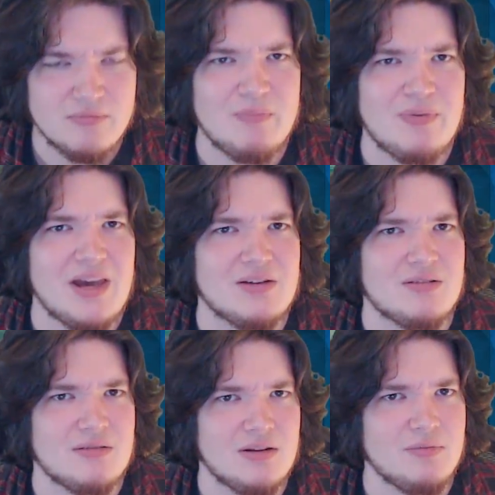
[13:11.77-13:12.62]
Be
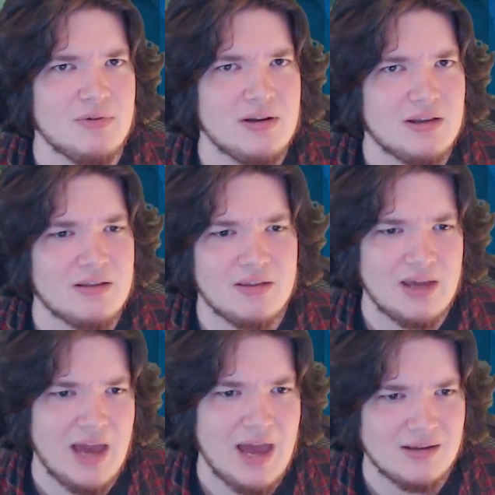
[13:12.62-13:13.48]
patient. I'll bring the
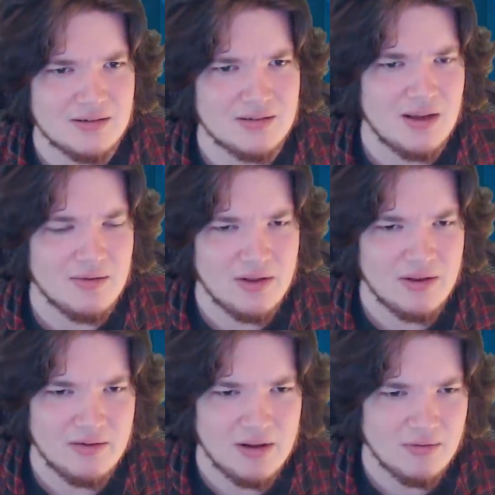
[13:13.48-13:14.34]
cat.
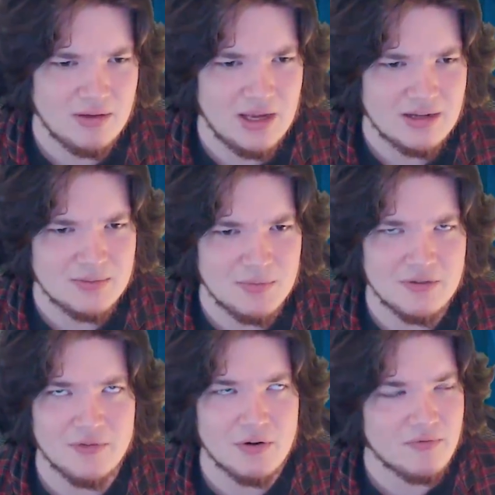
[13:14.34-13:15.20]
I'll get a
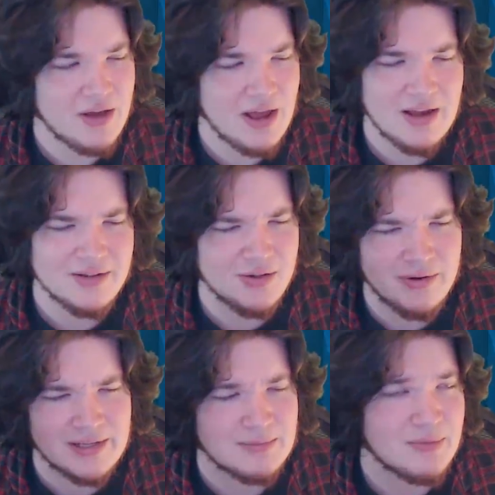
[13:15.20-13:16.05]
smartphone event. I just
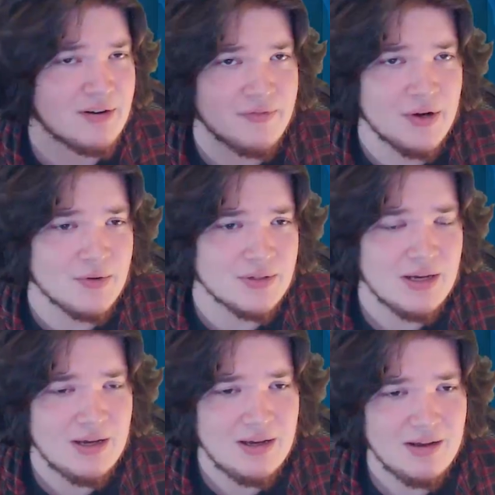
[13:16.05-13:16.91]
don't like smartphones.
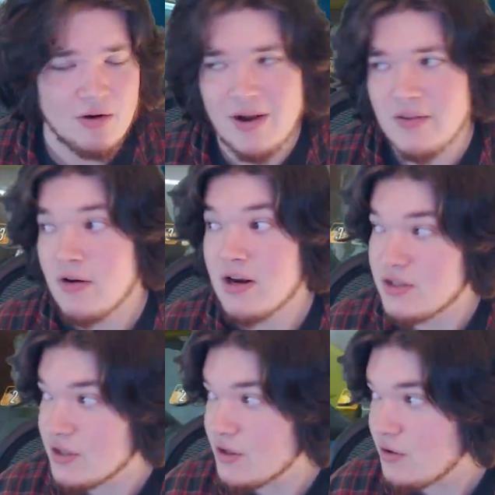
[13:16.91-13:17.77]
Or rather, I
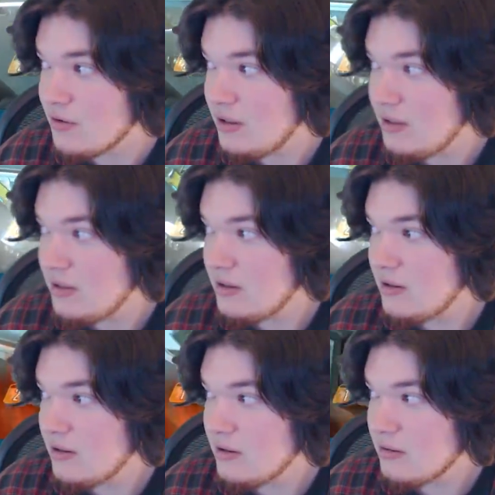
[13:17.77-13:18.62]
do.
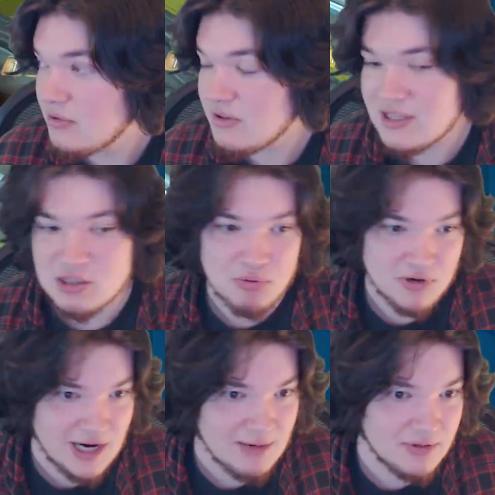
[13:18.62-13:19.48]
But that's the
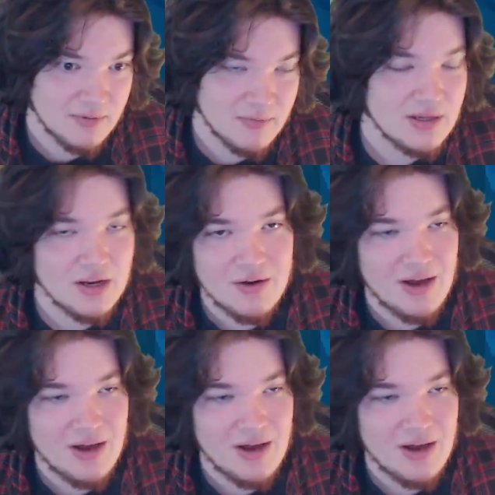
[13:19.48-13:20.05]
problem, you know.